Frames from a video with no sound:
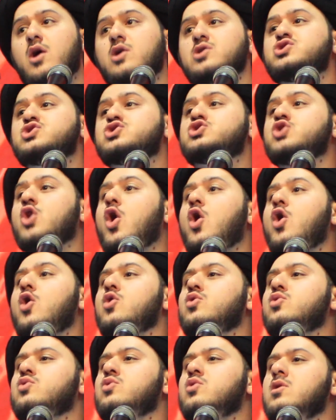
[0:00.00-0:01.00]
are
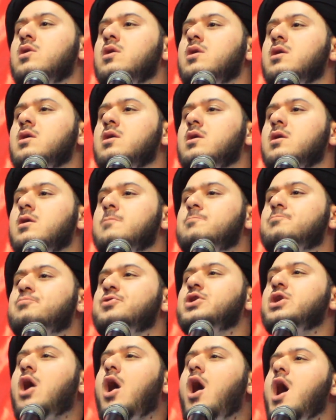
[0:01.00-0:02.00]
so
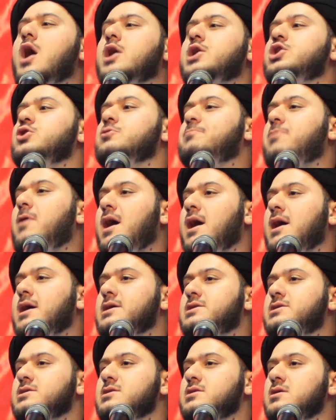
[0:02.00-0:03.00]

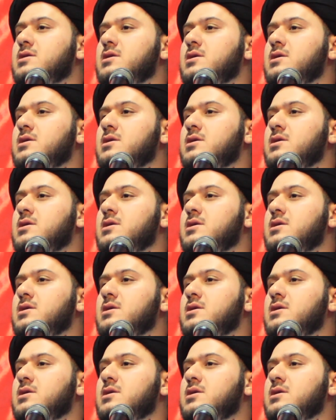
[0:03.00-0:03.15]
preoccupied